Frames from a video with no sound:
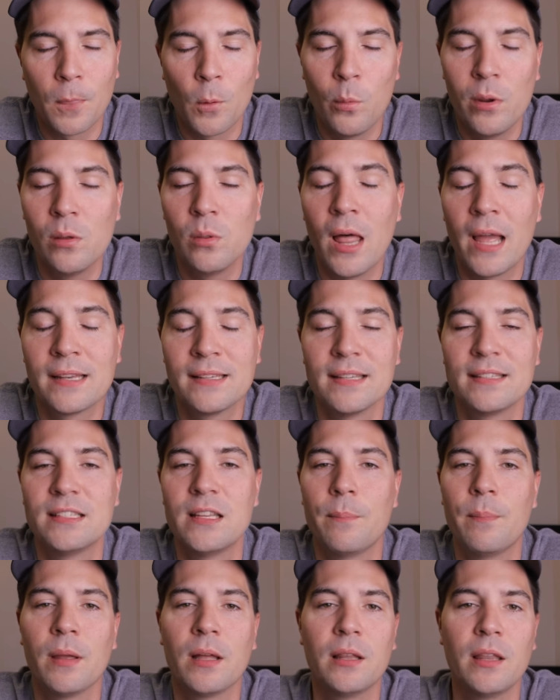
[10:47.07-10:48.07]
we like to
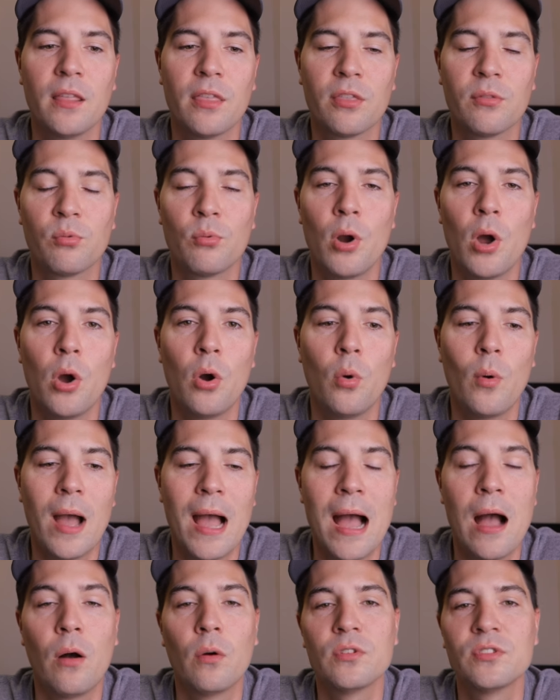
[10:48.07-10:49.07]
typically throw
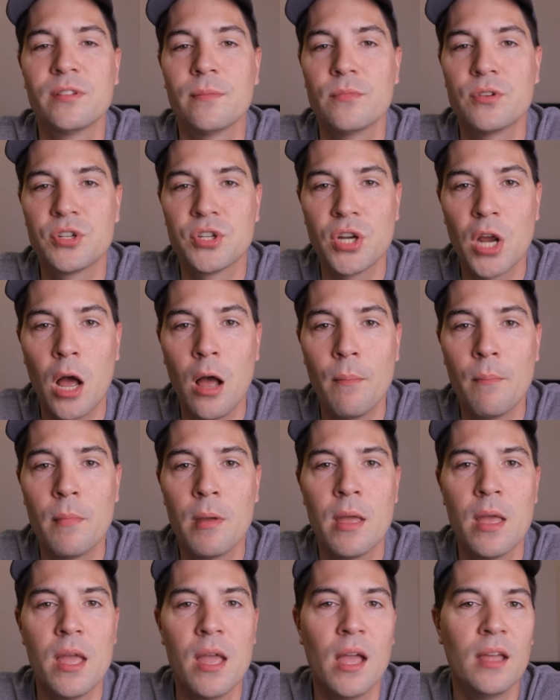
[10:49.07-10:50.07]
out some chum
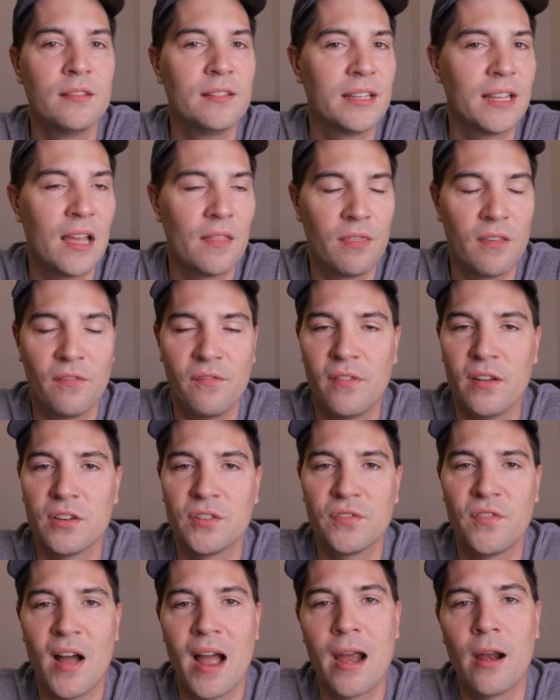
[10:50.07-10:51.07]
to get the
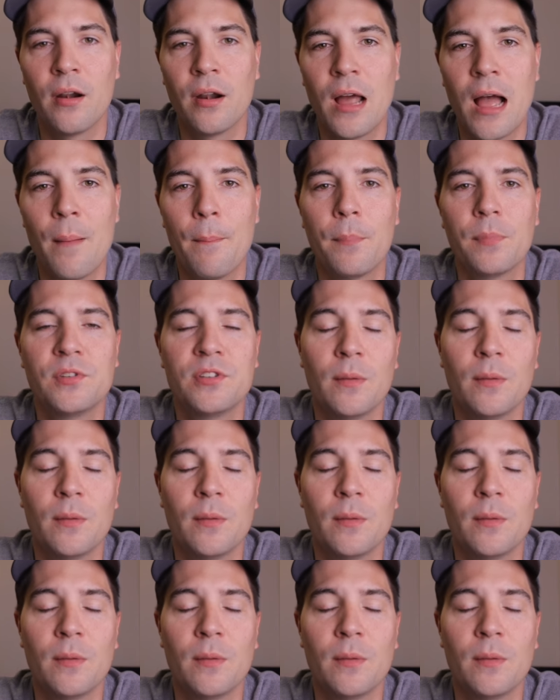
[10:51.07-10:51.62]
fish fired up,